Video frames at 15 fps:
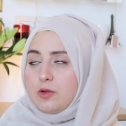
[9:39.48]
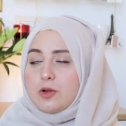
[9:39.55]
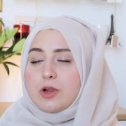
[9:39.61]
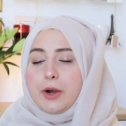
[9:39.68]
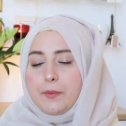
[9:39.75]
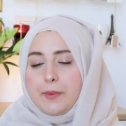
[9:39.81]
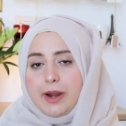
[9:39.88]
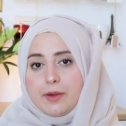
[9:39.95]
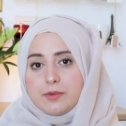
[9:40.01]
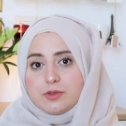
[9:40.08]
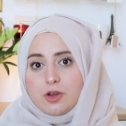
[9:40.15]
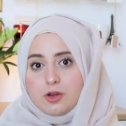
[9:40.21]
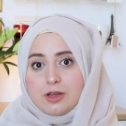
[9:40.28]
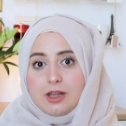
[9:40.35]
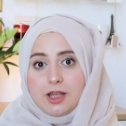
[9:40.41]
look
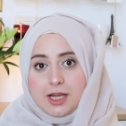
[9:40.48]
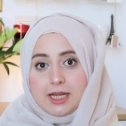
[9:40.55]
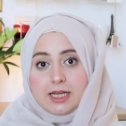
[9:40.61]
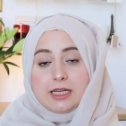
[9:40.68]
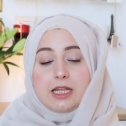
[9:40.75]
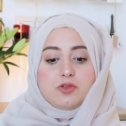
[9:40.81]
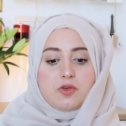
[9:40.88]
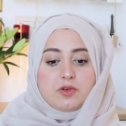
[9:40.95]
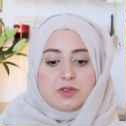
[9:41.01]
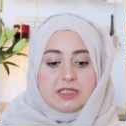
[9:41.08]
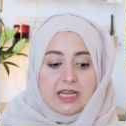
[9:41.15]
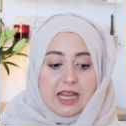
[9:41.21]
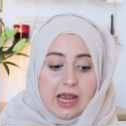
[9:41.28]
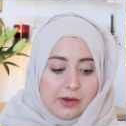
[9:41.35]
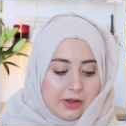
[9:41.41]
around online to
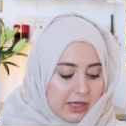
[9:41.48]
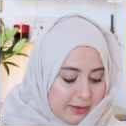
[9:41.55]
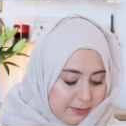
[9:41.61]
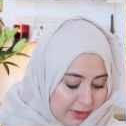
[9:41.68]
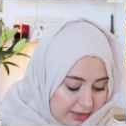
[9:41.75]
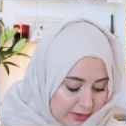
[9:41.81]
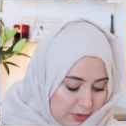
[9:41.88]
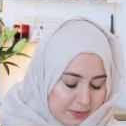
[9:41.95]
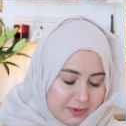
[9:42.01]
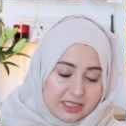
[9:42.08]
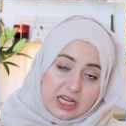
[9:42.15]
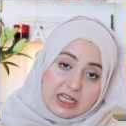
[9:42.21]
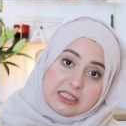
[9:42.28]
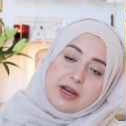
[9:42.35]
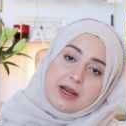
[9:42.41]
see how you can build a website.